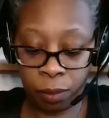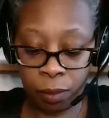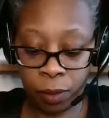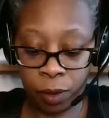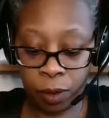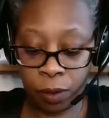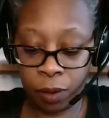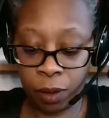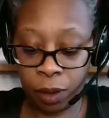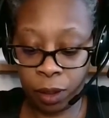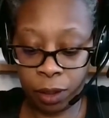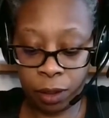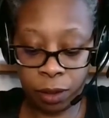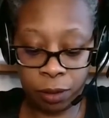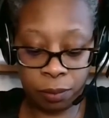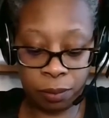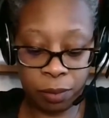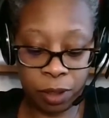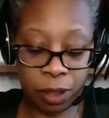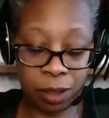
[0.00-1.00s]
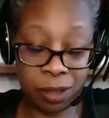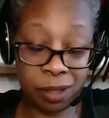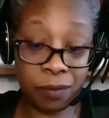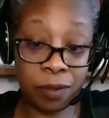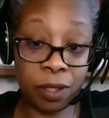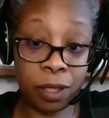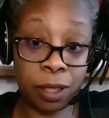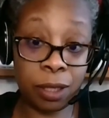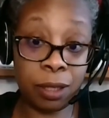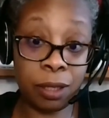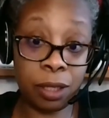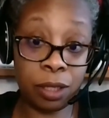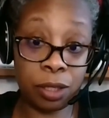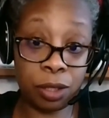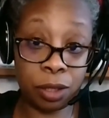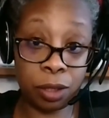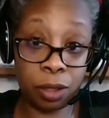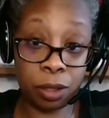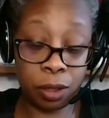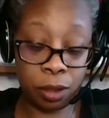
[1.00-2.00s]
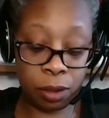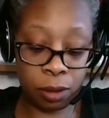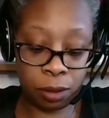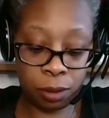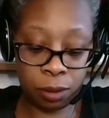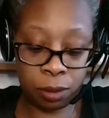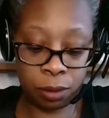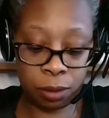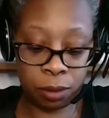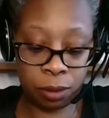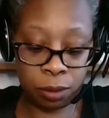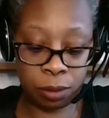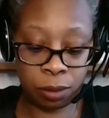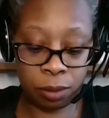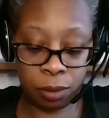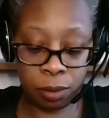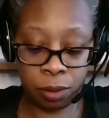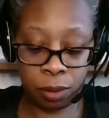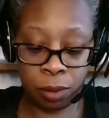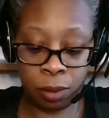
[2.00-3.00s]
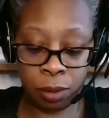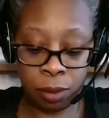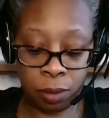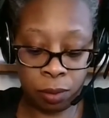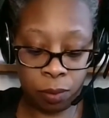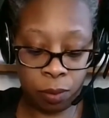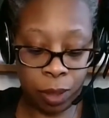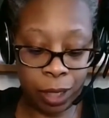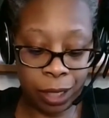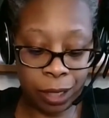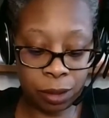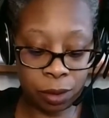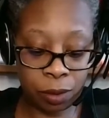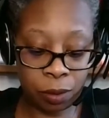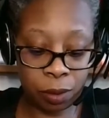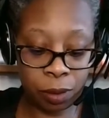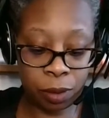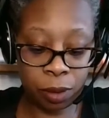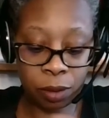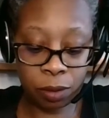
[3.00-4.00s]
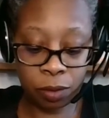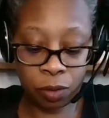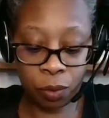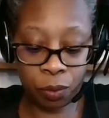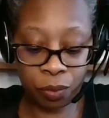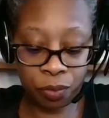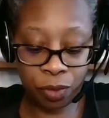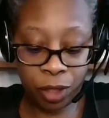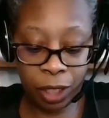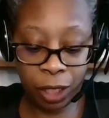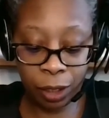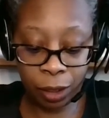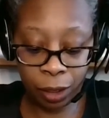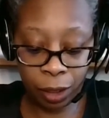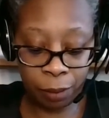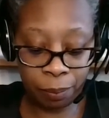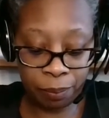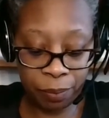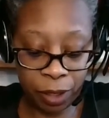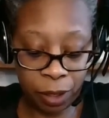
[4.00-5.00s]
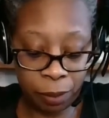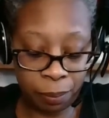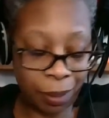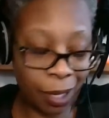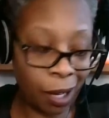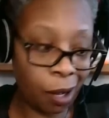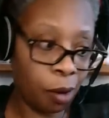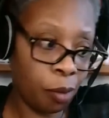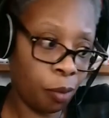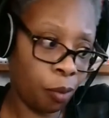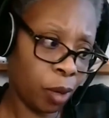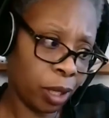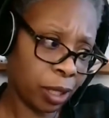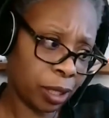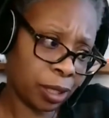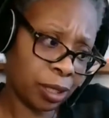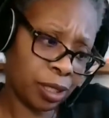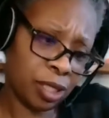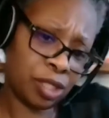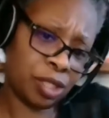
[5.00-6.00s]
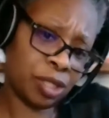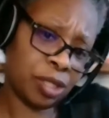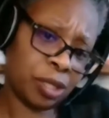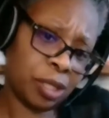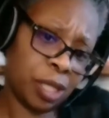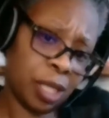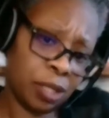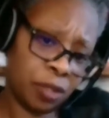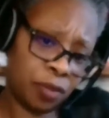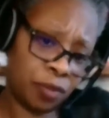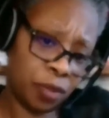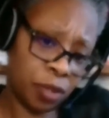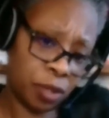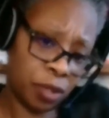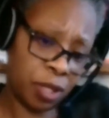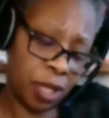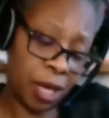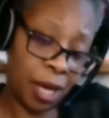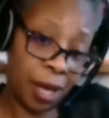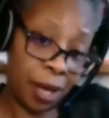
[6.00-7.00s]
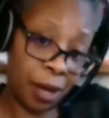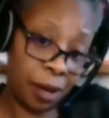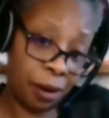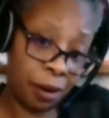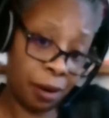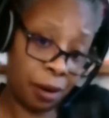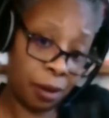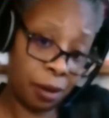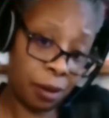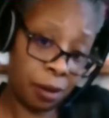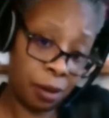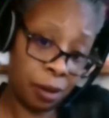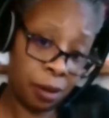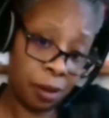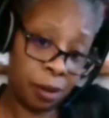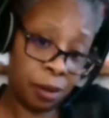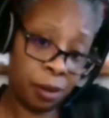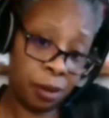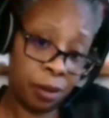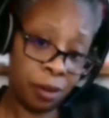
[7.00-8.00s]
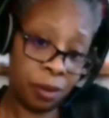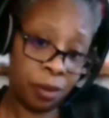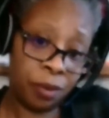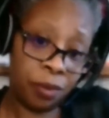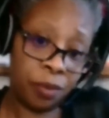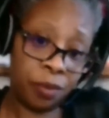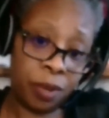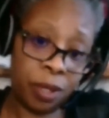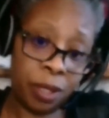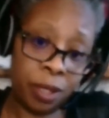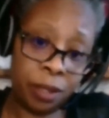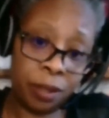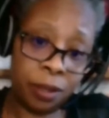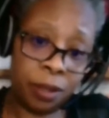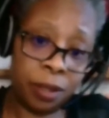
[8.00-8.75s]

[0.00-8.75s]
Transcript: Okay, because of the conditioner, right? So think a bit about what conditioner does for the hair, right?